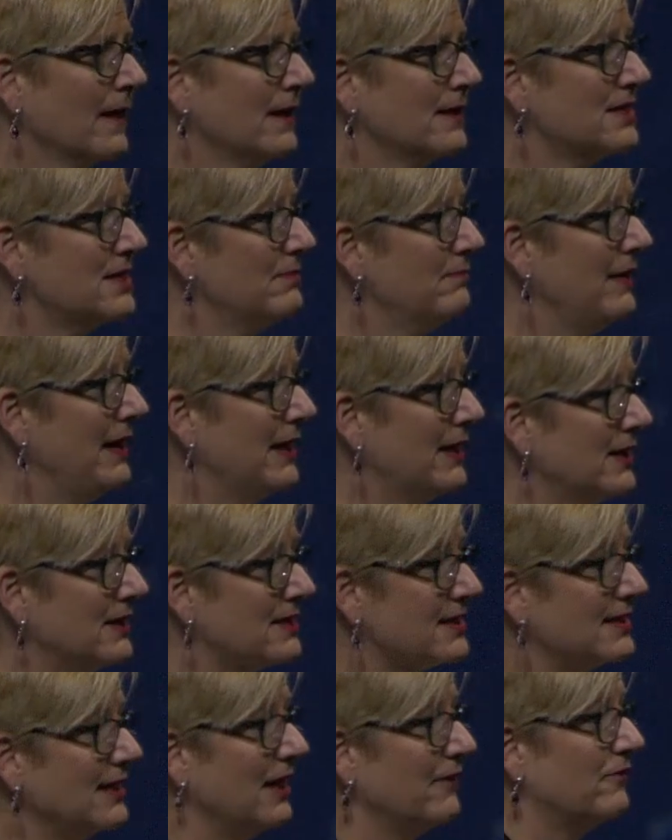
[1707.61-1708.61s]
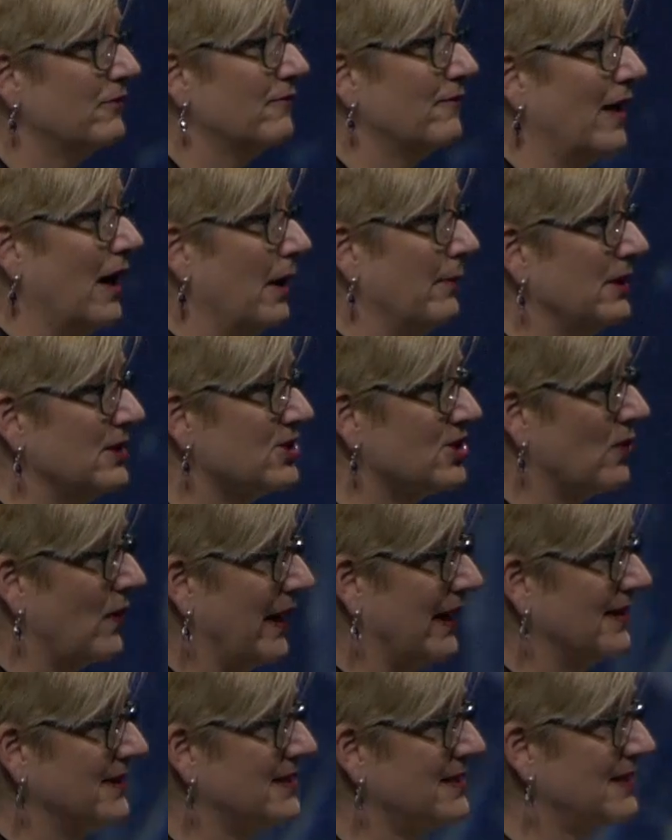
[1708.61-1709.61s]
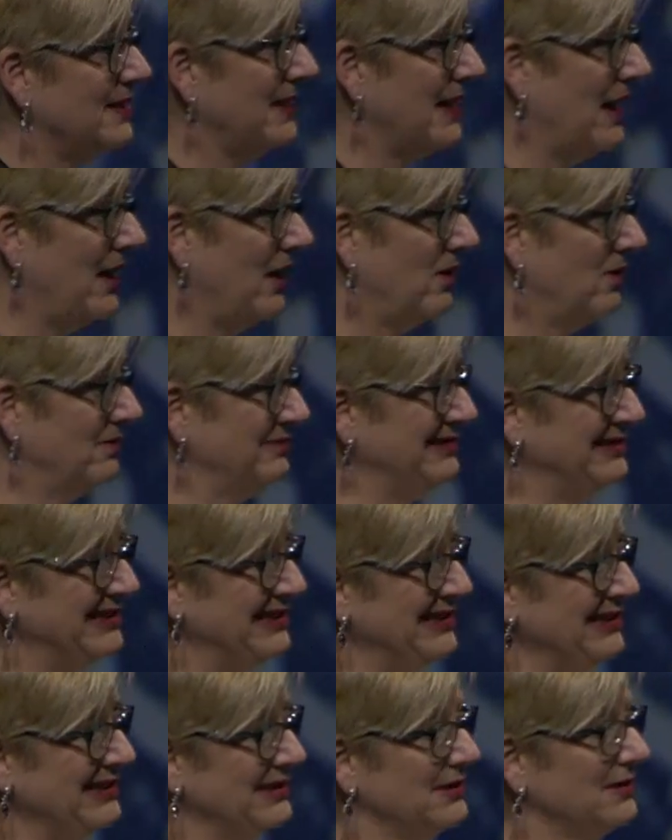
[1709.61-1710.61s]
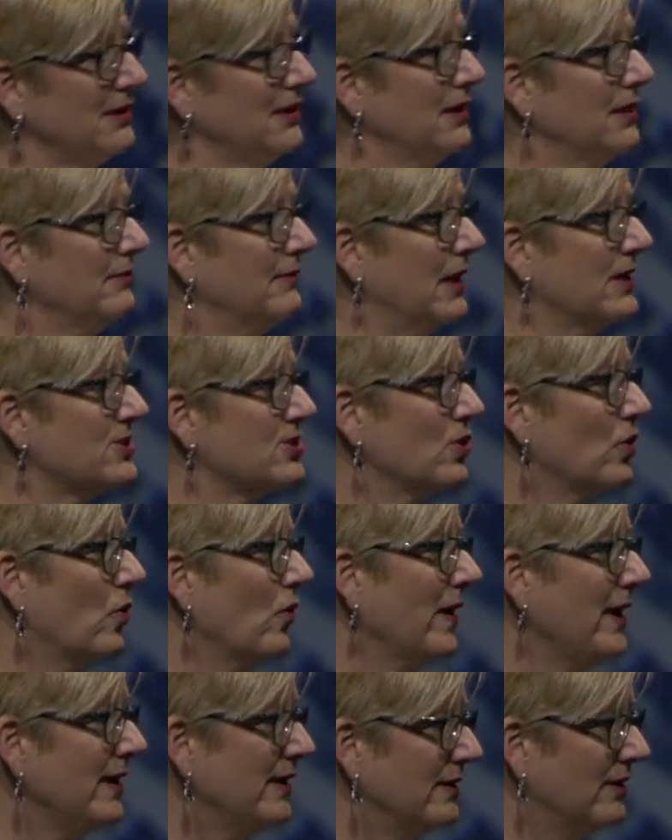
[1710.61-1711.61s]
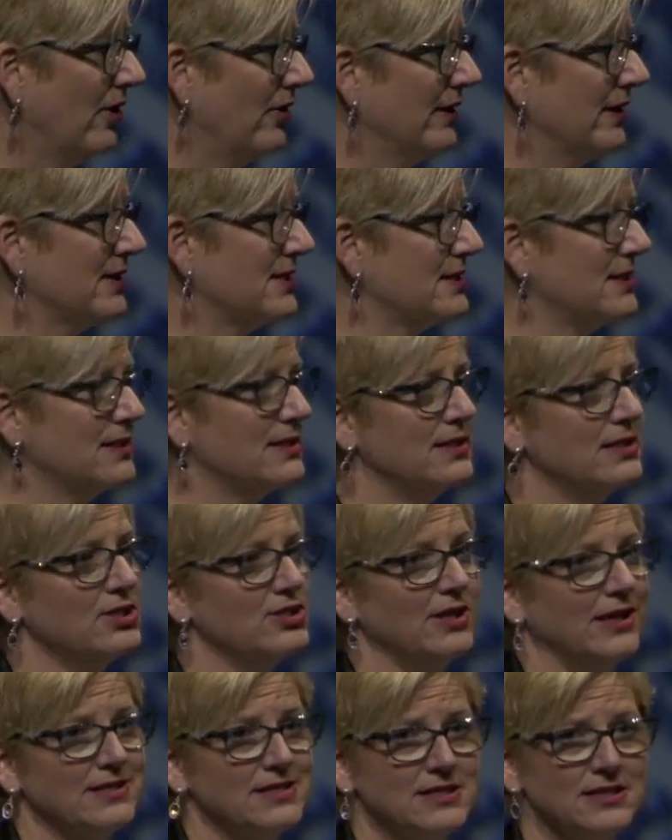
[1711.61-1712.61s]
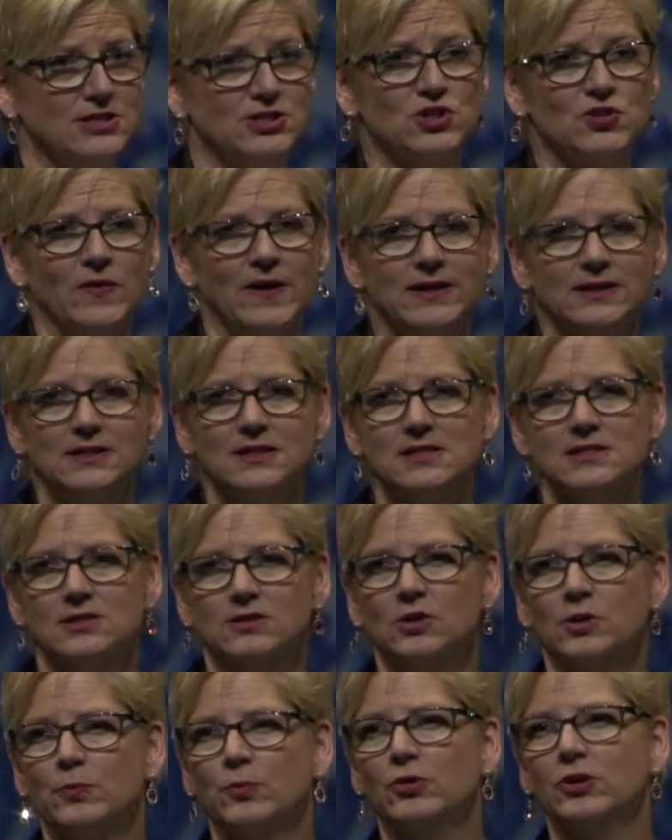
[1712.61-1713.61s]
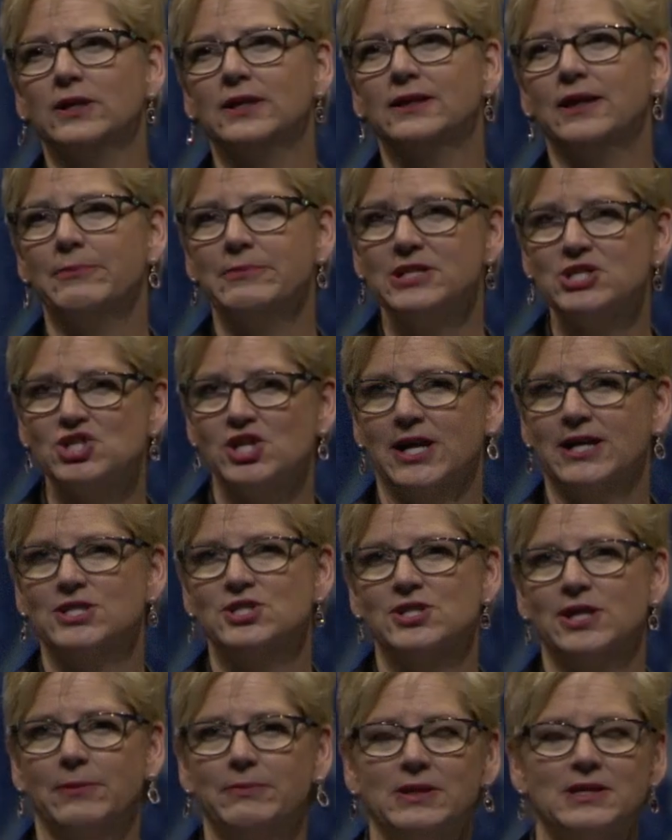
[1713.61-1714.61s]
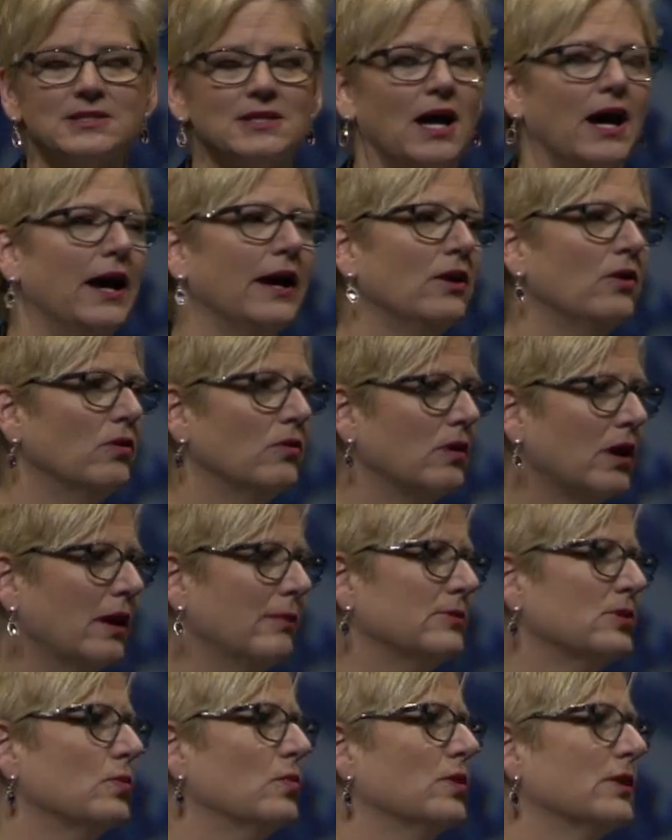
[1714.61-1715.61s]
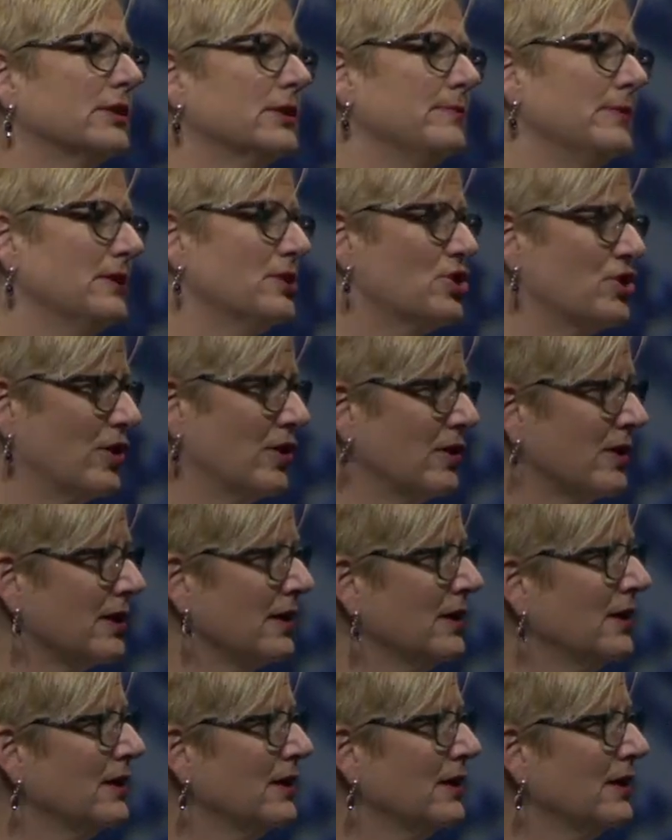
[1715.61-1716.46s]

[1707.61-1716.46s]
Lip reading: to make it a safe environment so I can see how, not so great on this decision. I see a trend that doesn't look pretty, let me change that, because I don't come to work to be a jerk.